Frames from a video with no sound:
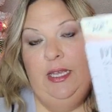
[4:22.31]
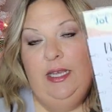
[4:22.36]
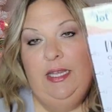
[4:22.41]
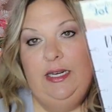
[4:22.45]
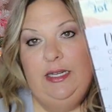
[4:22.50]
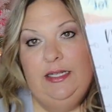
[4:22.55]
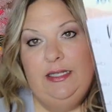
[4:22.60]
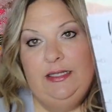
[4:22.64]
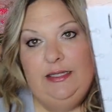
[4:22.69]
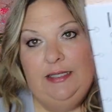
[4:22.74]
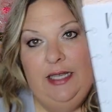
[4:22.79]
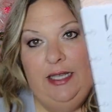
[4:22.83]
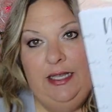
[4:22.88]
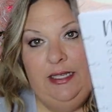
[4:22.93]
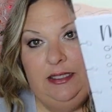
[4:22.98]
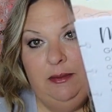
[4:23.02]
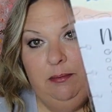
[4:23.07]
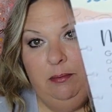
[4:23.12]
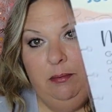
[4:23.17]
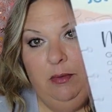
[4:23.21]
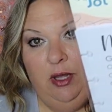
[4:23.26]
and it
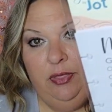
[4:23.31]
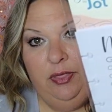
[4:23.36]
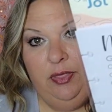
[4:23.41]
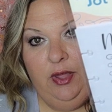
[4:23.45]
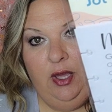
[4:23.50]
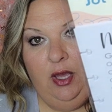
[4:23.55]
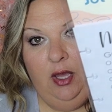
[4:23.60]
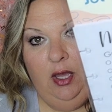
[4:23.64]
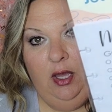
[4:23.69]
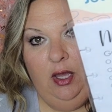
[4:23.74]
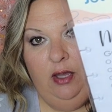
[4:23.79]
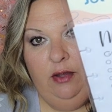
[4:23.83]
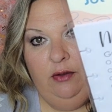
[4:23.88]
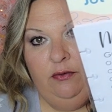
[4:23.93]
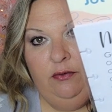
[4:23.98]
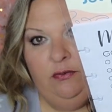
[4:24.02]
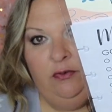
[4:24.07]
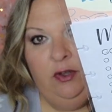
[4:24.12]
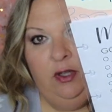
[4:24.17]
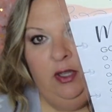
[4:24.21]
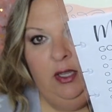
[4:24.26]
says month
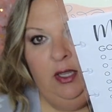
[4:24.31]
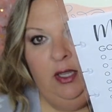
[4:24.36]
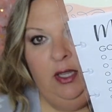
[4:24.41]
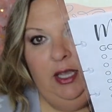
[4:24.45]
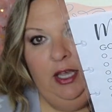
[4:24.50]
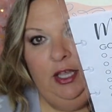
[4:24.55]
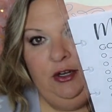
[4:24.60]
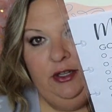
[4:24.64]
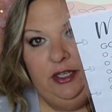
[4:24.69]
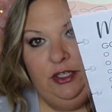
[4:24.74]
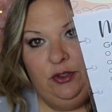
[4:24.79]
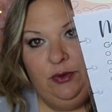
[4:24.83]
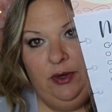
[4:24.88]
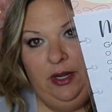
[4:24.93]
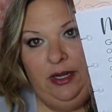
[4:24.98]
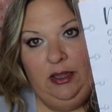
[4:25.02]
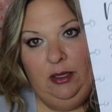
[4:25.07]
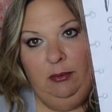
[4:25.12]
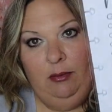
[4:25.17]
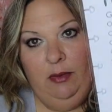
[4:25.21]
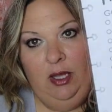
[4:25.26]
of, and you get to write
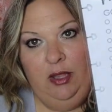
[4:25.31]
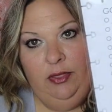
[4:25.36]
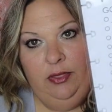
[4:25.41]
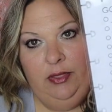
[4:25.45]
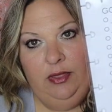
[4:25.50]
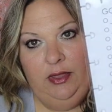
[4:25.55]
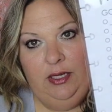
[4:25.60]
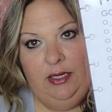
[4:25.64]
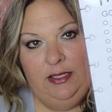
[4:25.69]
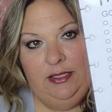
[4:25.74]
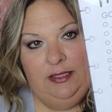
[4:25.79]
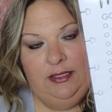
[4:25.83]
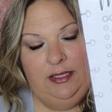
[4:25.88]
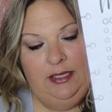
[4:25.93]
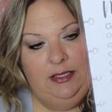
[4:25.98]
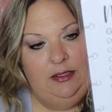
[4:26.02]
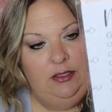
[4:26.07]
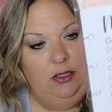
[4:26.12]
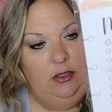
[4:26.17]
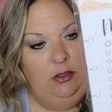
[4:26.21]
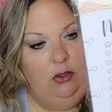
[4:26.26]
in the month, and it
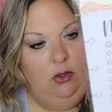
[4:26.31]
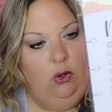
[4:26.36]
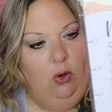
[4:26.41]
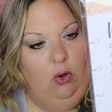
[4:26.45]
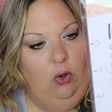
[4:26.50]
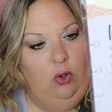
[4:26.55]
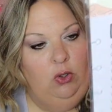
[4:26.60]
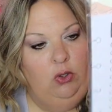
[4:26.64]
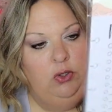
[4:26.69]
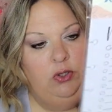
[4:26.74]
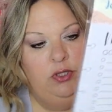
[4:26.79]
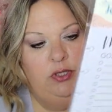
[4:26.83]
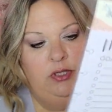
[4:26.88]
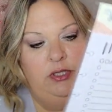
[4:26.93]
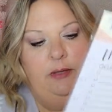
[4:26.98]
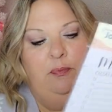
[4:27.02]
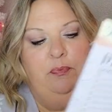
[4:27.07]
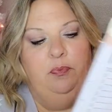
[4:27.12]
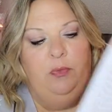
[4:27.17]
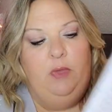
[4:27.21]
says the goals.